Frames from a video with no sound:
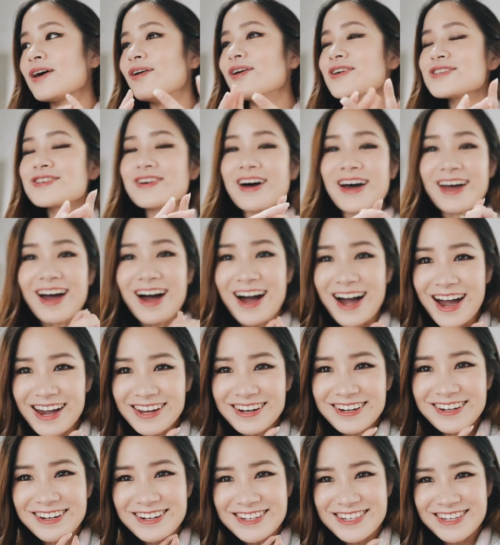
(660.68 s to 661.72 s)
Also, I hired
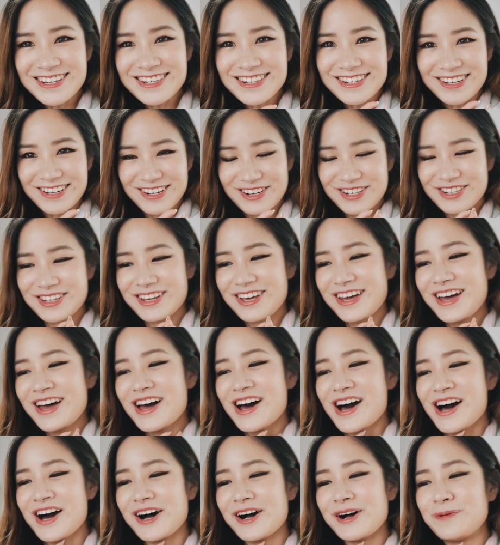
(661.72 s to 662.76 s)
an assistant.
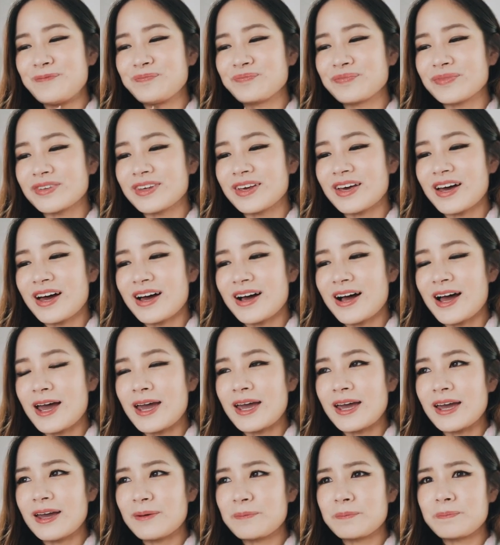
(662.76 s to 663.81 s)
Um,
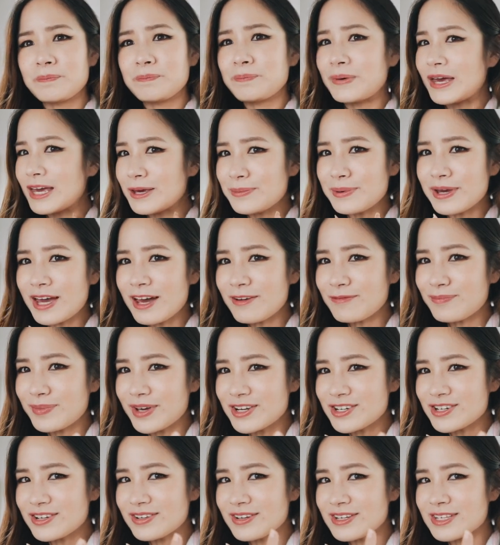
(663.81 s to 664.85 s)
I maybe have
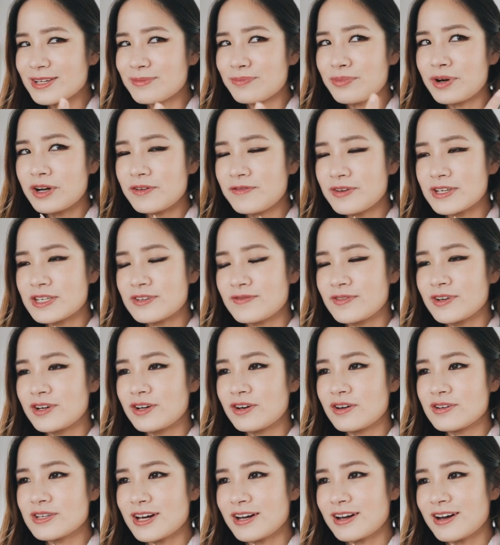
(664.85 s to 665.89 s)
mentioned this in previous
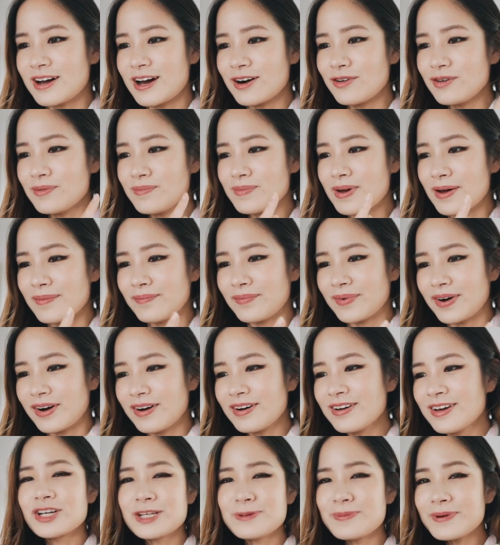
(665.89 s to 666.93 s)
videos. I can't
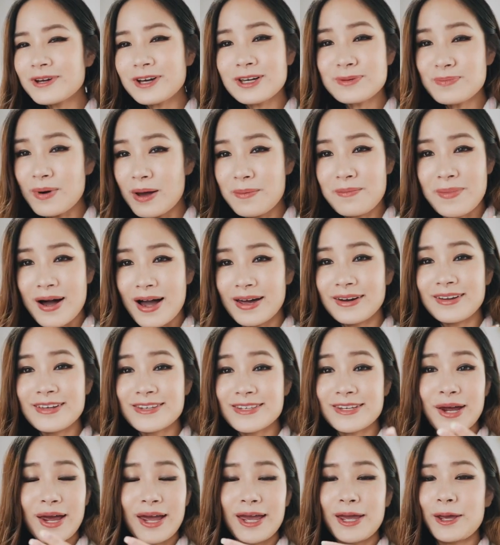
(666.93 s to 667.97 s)
remember. Just because my mind
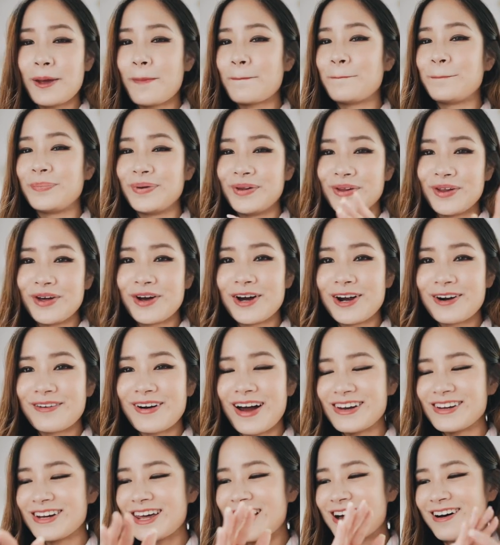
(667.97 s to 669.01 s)
is a blur
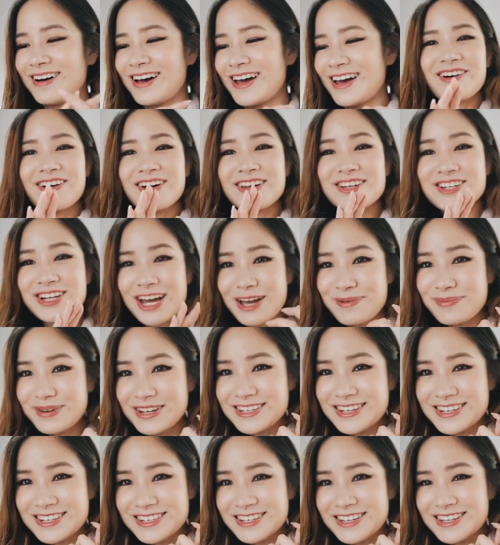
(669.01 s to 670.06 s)
right now. Uh, a Japanese
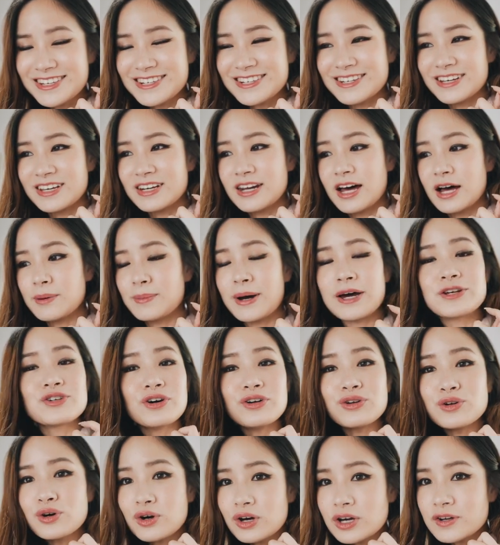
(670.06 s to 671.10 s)
assistant. Um, I
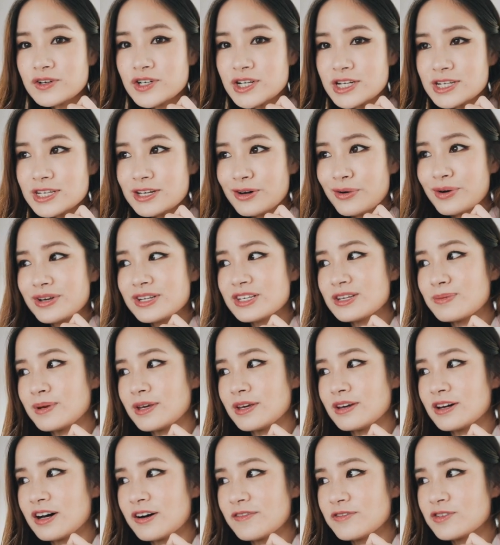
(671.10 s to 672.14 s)
don't know if she's going to be
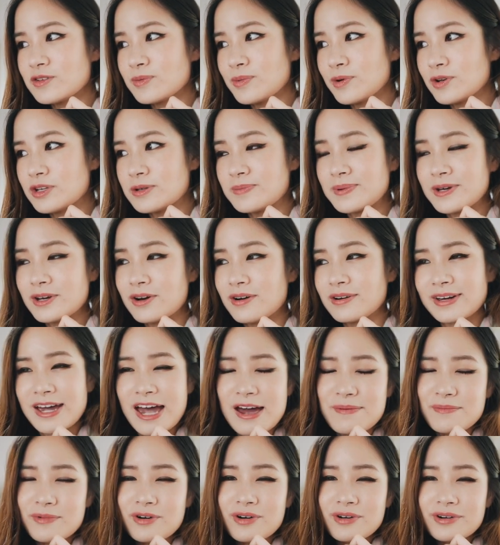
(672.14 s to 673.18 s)
comfortable to be on
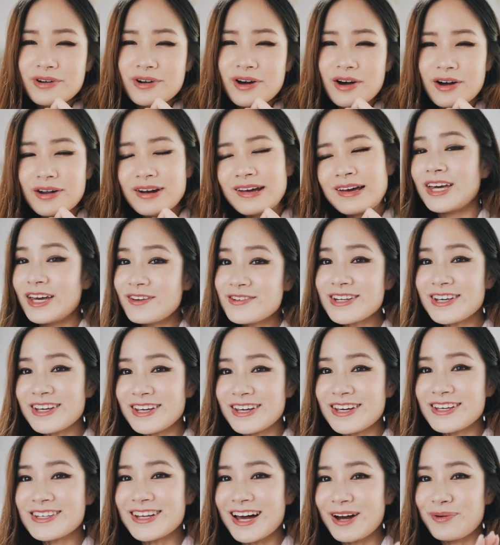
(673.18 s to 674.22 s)
camera or not. If she
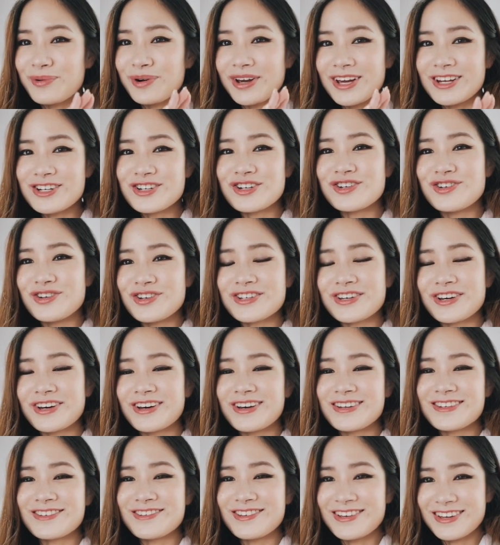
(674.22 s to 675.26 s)
is, I will introduce
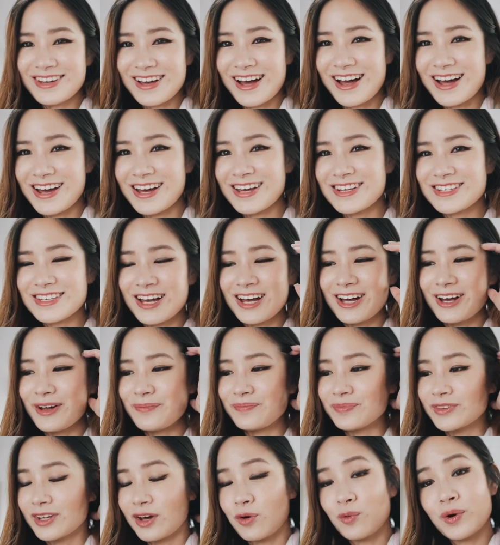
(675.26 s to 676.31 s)
her to you guys
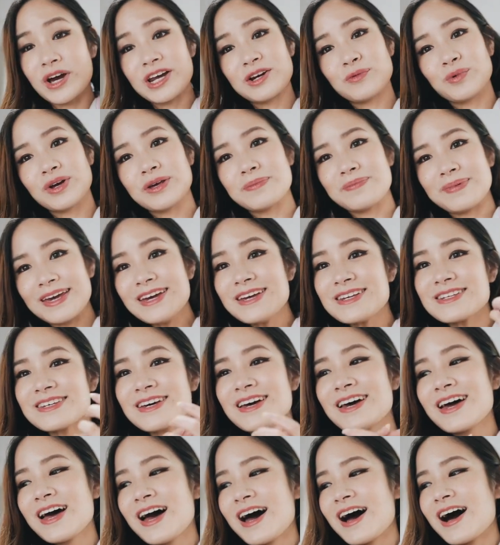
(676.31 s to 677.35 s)
um, when we meet,
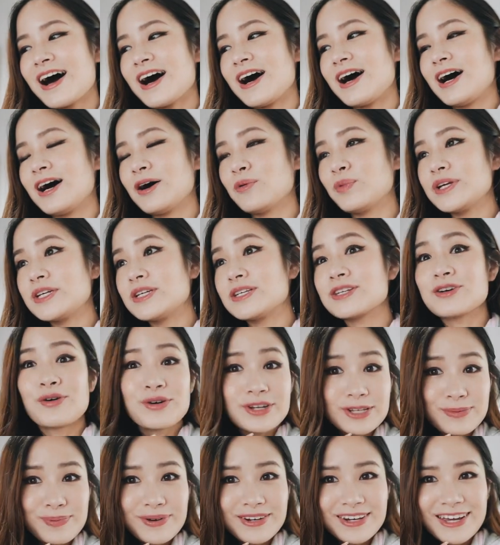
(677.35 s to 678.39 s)
uh, which is going
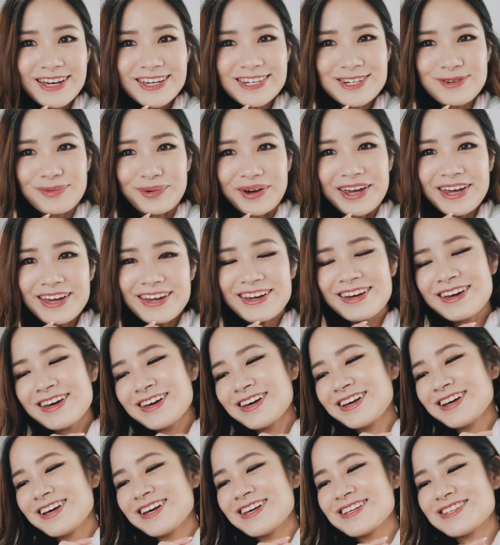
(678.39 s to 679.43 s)
to be next week.
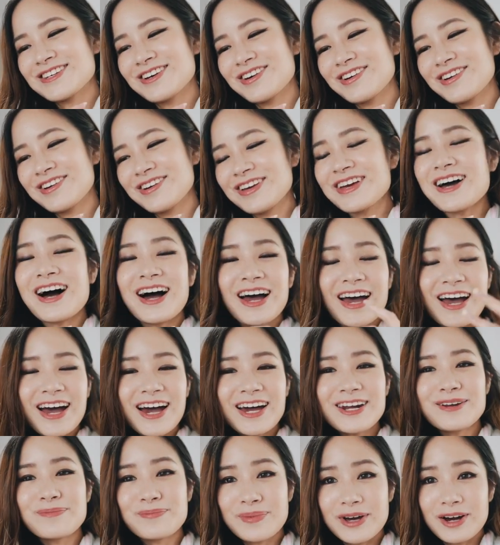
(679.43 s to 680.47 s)
So yeah, I
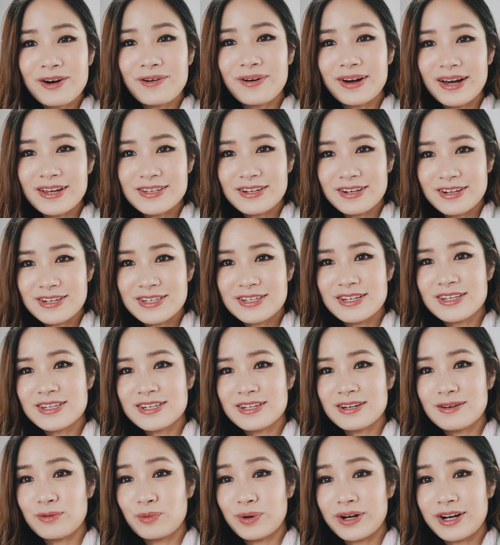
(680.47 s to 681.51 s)
had Mel as an
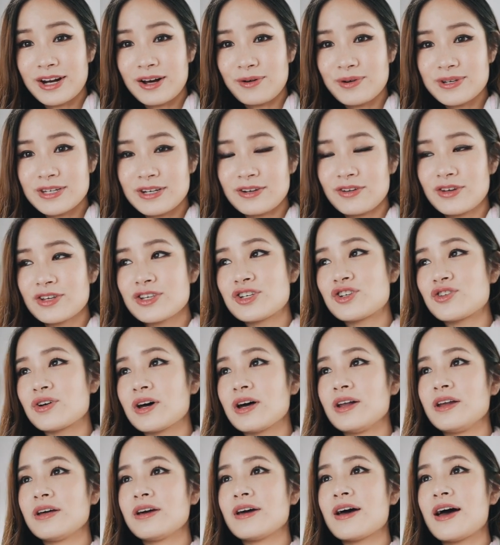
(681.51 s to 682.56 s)
assistant when I was in
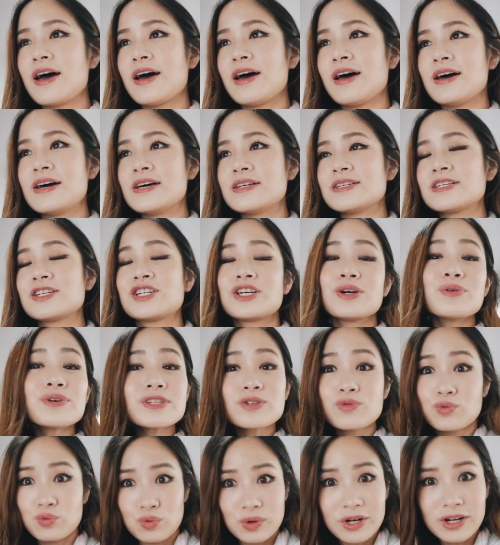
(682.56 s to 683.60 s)
Australia and she
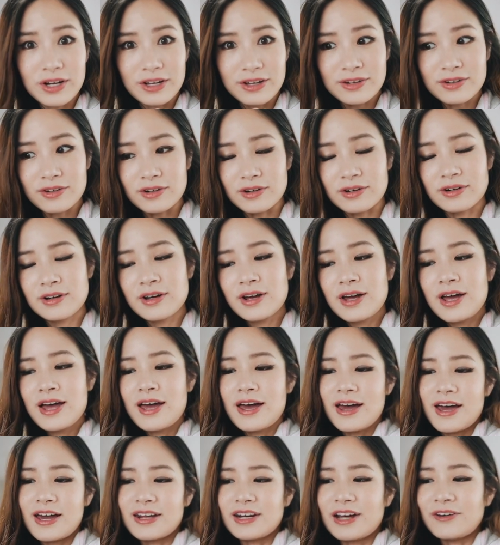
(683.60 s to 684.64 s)
was really good.
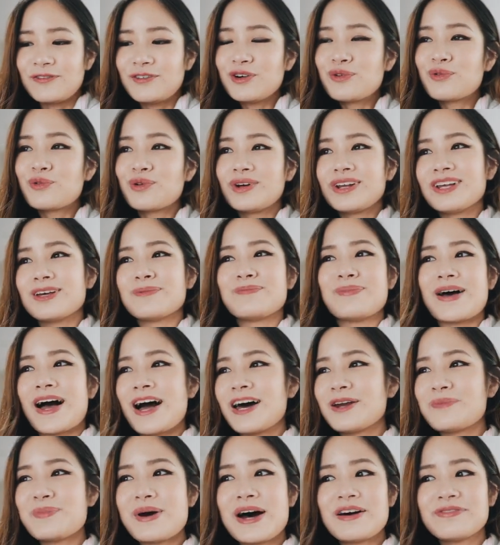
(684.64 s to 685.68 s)
And I feel really
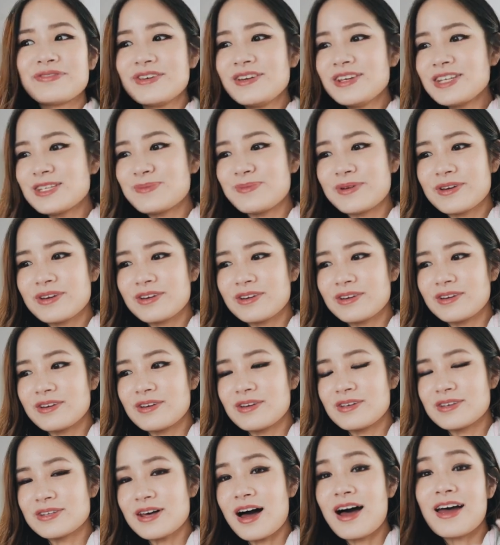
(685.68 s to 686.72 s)
bad about this
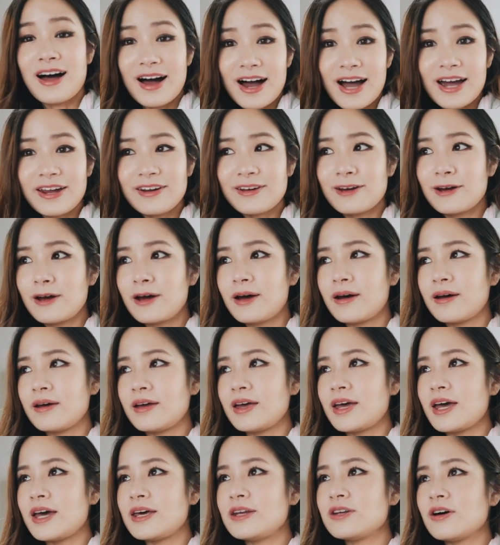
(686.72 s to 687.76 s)
because I hired her
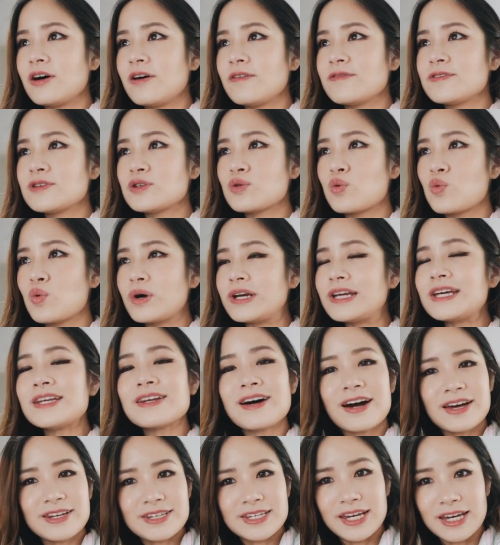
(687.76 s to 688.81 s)
end of
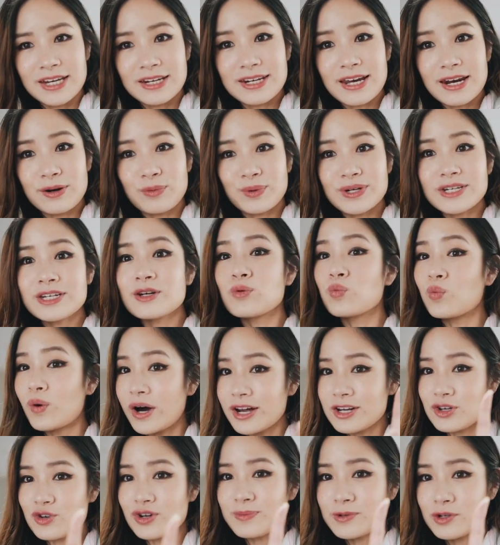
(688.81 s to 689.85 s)
2019 and we did
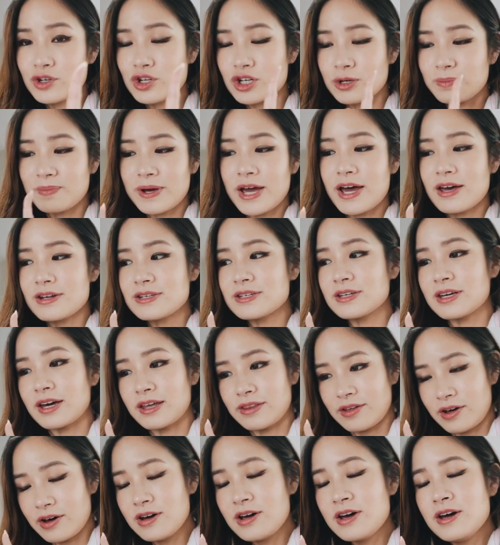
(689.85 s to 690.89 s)
one trip to Japan
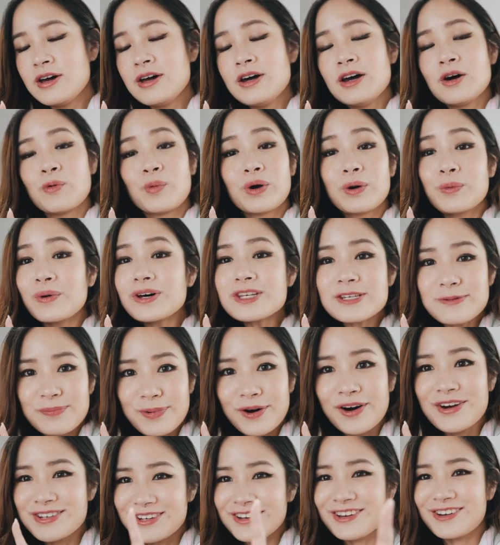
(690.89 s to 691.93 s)
together. We were
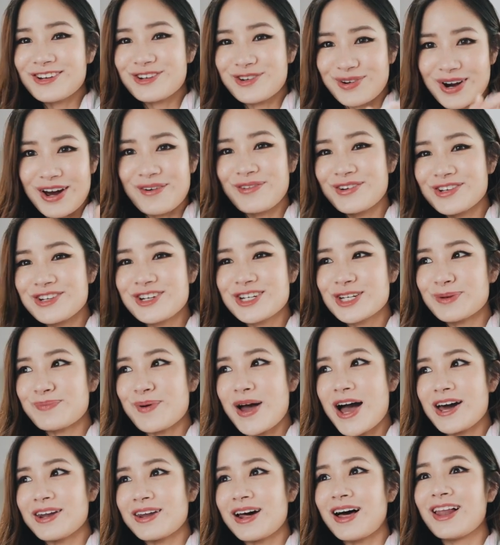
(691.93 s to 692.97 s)
supposed to travel to
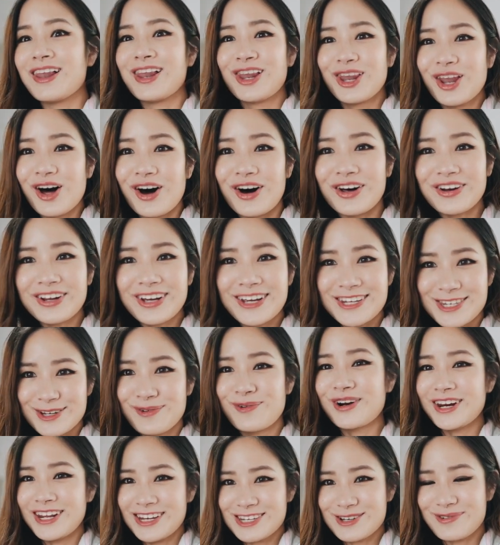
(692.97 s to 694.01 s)
Japan a lot in
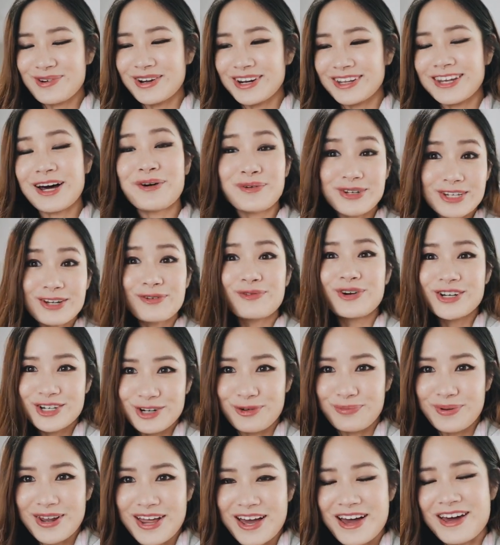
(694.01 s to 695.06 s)
2020. That was the
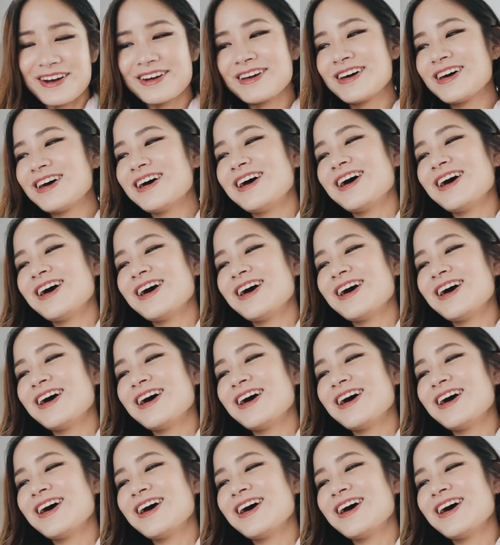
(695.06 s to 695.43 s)
original plan.